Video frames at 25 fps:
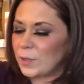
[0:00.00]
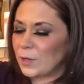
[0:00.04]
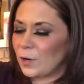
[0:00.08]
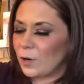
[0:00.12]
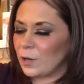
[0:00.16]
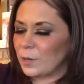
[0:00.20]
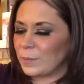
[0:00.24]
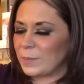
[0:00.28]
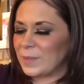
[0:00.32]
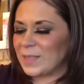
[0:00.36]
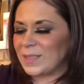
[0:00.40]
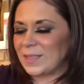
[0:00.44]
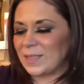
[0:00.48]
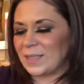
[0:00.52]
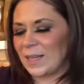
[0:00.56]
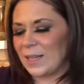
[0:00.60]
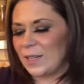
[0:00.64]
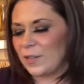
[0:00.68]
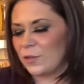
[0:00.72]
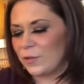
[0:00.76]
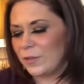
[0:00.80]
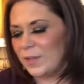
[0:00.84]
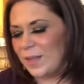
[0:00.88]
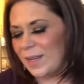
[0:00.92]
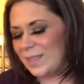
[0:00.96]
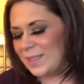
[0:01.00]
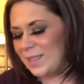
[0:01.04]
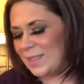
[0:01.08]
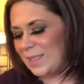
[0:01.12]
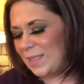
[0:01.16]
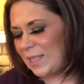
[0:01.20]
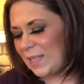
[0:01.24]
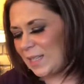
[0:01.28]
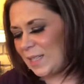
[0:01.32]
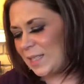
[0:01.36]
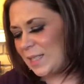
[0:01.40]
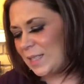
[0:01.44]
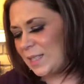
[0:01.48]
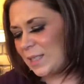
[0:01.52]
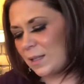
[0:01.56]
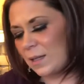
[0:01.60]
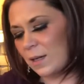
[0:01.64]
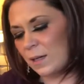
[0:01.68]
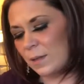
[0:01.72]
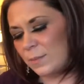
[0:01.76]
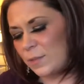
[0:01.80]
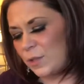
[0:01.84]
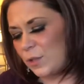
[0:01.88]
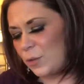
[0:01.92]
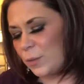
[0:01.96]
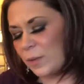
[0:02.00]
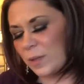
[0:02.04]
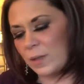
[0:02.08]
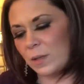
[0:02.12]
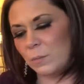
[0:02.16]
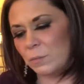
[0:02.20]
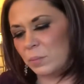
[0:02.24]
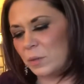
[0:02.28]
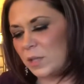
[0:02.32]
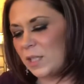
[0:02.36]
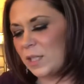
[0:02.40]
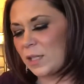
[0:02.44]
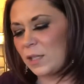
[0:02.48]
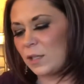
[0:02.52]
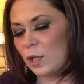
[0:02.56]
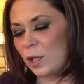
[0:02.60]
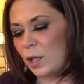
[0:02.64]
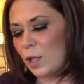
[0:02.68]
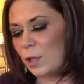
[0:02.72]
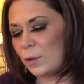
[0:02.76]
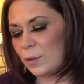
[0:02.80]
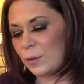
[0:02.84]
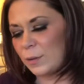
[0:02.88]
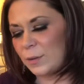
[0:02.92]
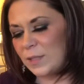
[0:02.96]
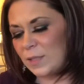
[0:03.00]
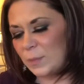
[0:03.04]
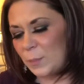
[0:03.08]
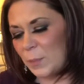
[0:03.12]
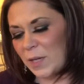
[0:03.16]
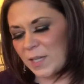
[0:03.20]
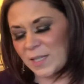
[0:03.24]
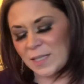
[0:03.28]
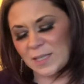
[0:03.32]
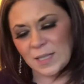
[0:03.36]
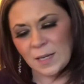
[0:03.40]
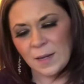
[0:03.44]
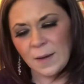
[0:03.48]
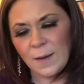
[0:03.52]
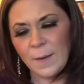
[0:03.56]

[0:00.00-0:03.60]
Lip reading: karmic cycle that is needing to come to a complete close. But